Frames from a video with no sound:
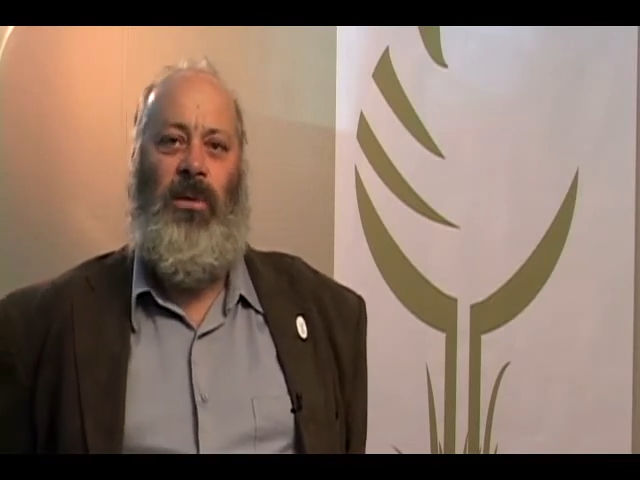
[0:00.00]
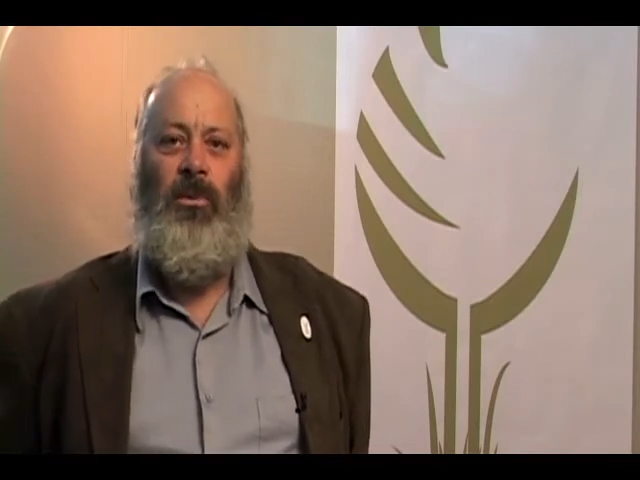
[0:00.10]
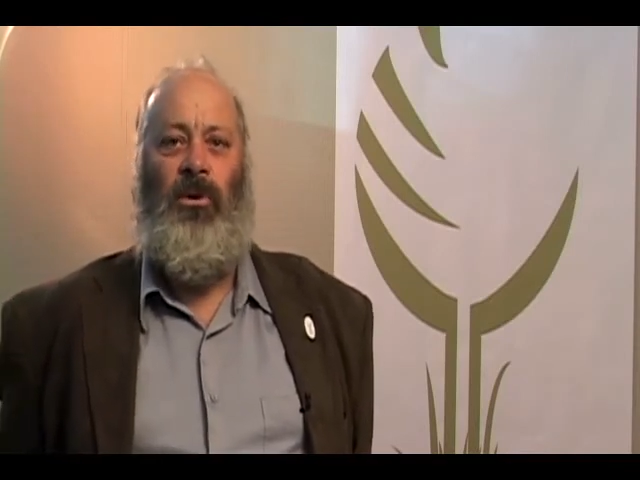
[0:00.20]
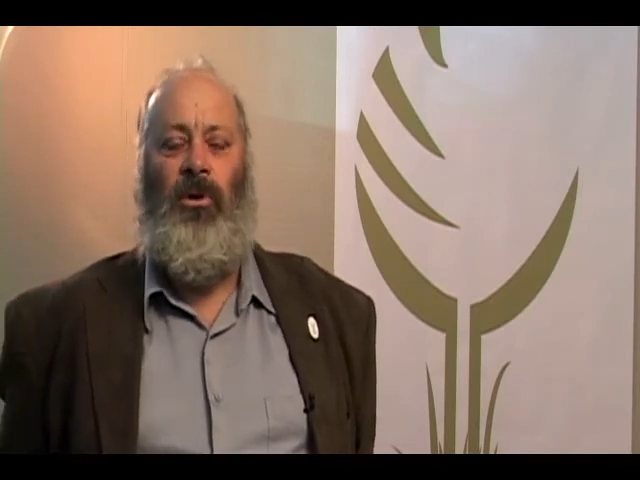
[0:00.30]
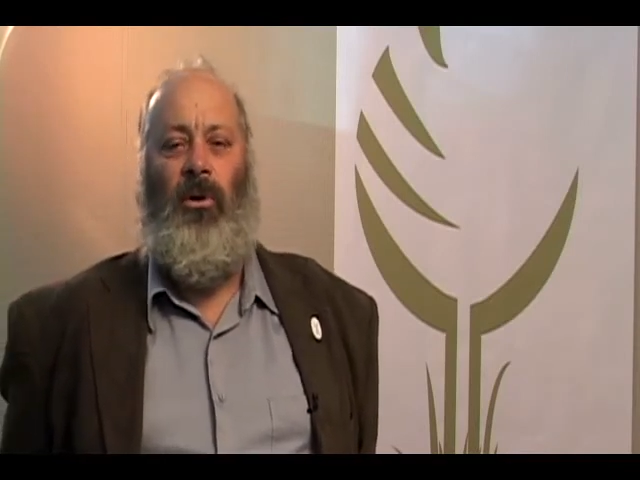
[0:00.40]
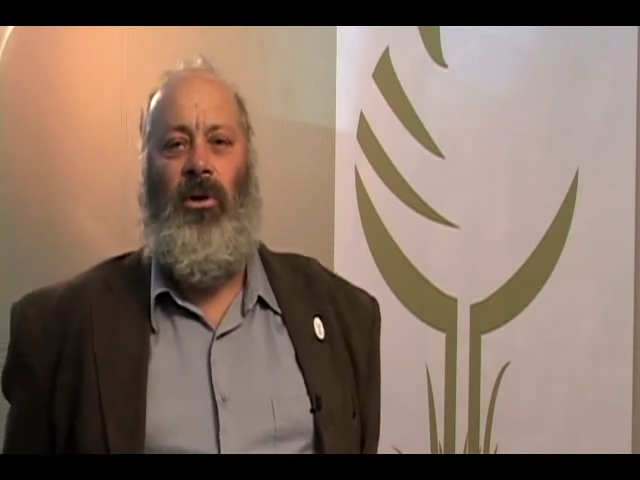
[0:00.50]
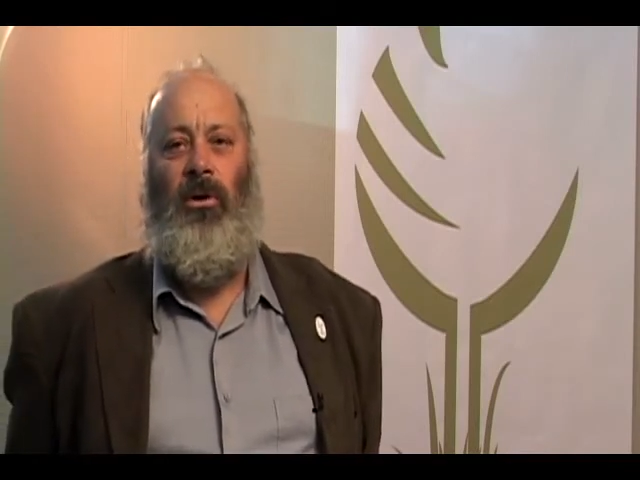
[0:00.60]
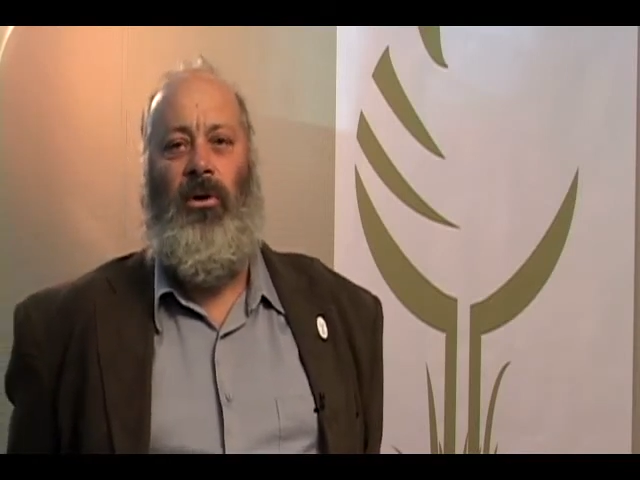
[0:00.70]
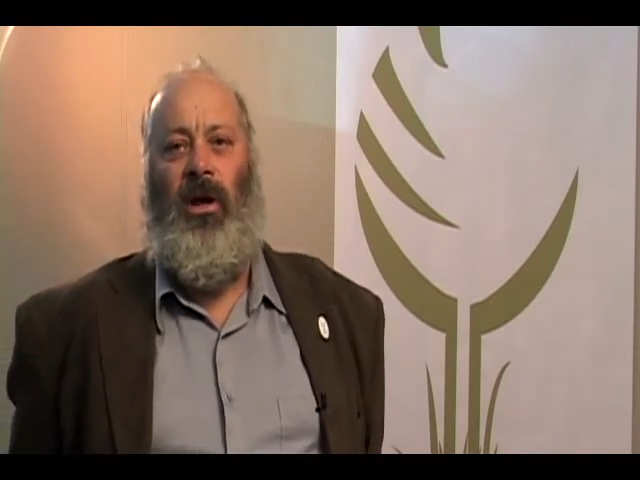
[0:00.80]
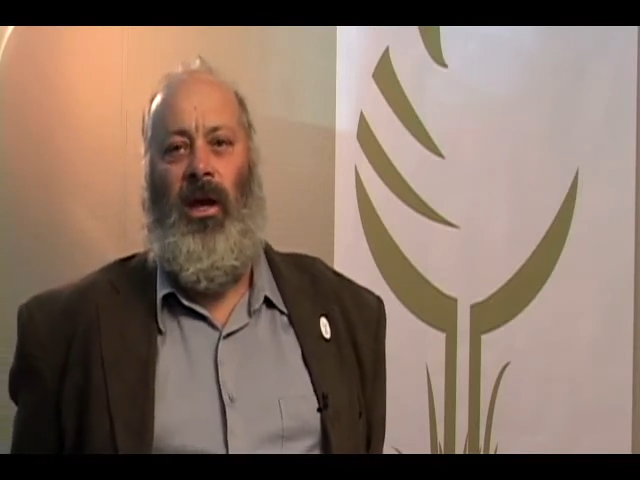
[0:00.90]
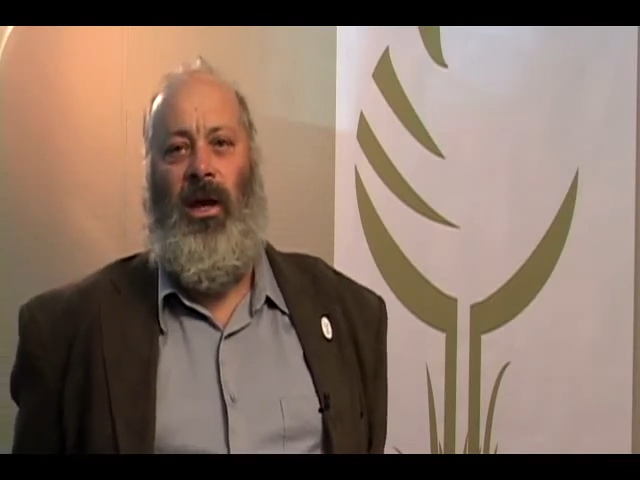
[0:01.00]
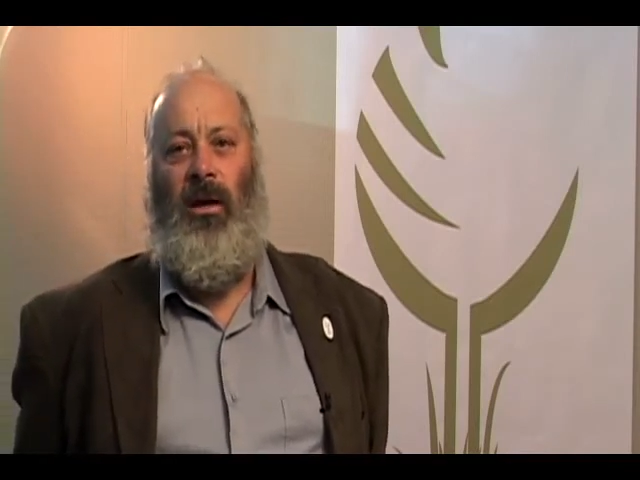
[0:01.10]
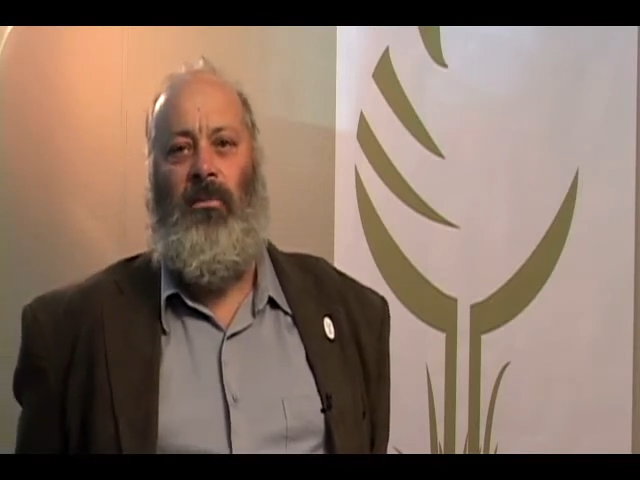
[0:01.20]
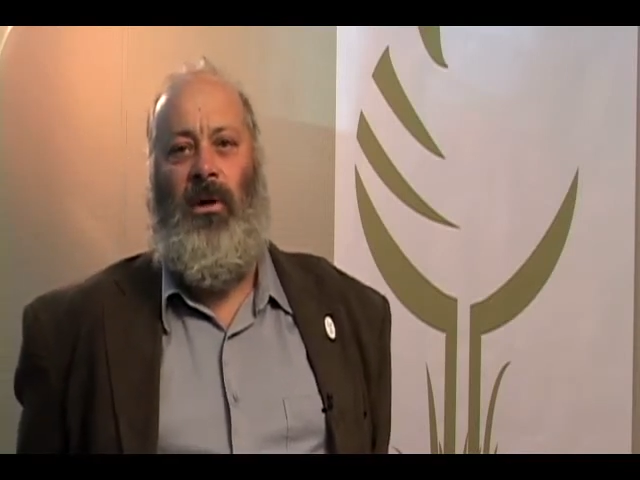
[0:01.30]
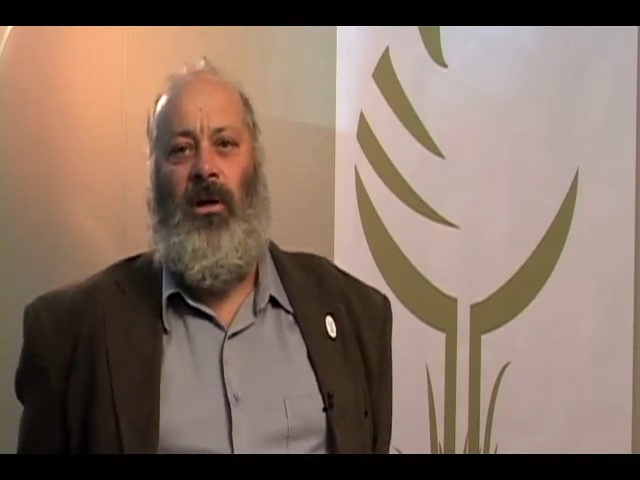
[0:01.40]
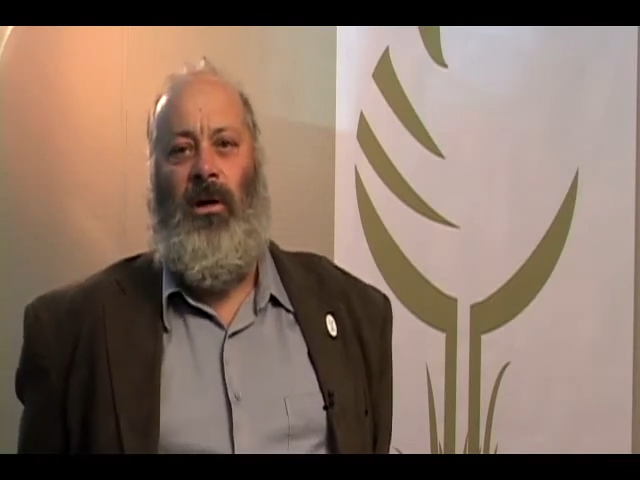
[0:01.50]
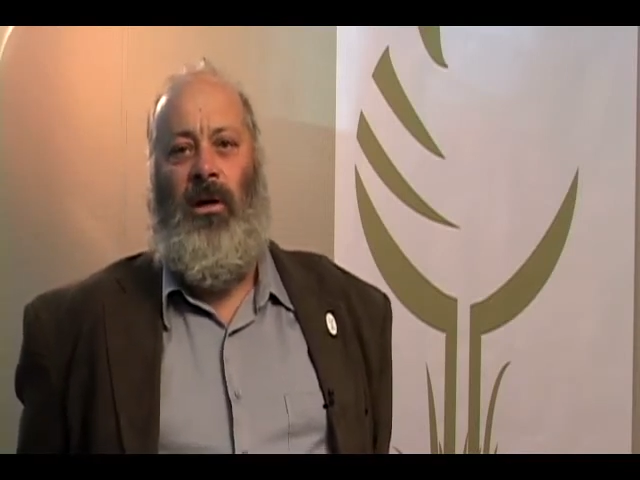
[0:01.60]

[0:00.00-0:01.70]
People know your name,